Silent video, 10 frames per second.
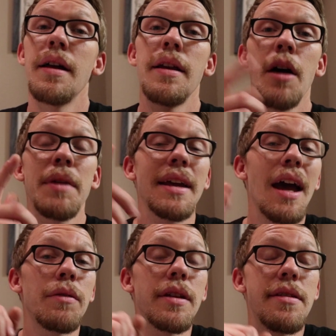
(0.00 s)
Now I'm gonna
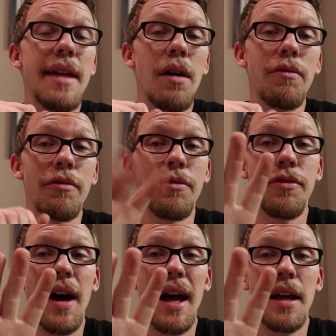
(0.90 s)
count this down from
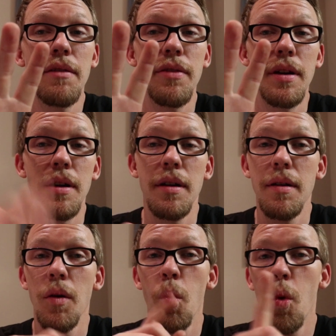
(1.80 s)
5,
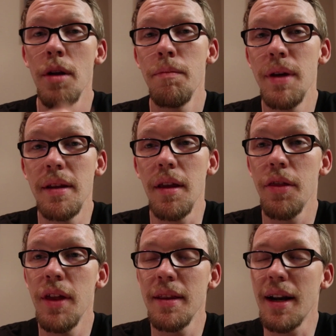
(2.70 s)
1 being the
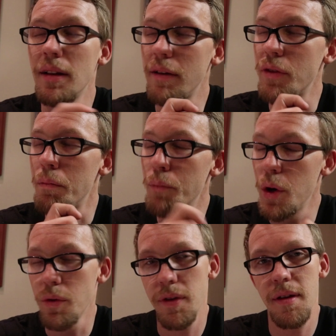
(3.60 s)
thing that I love the
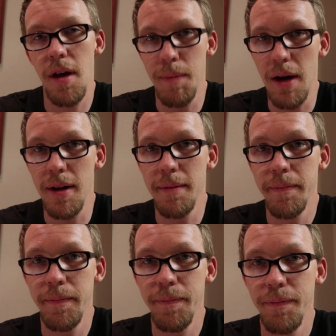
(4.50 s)
most about it.
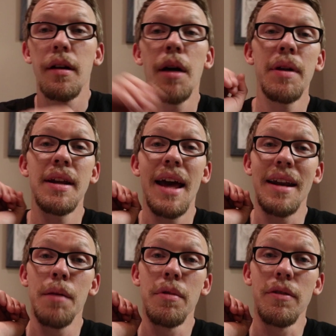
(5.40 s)
Coming in at
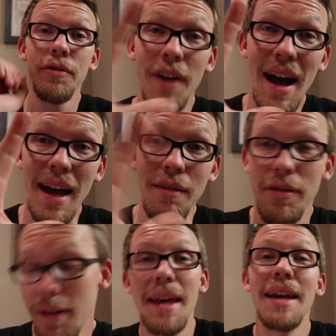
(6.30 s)
number 5
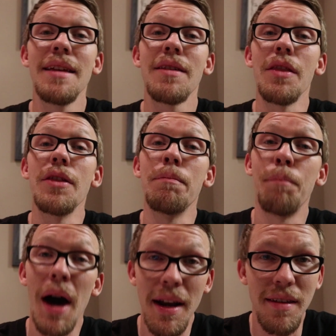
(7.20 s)
is the
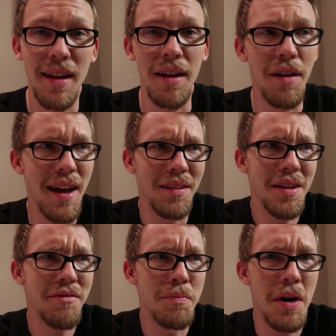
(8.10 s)
body style. I
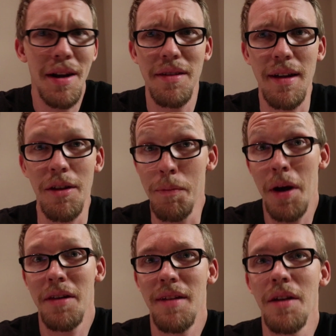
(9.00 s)
love the body style. The
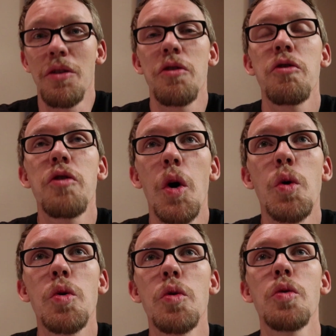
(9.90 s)
body style is
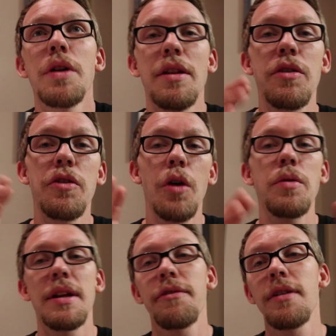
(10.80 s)
so cool. It's so
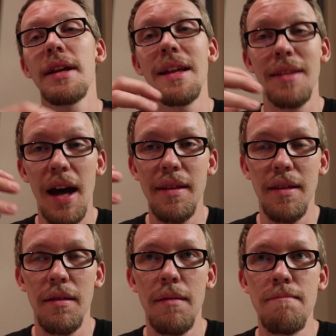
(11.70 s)
different. It's got this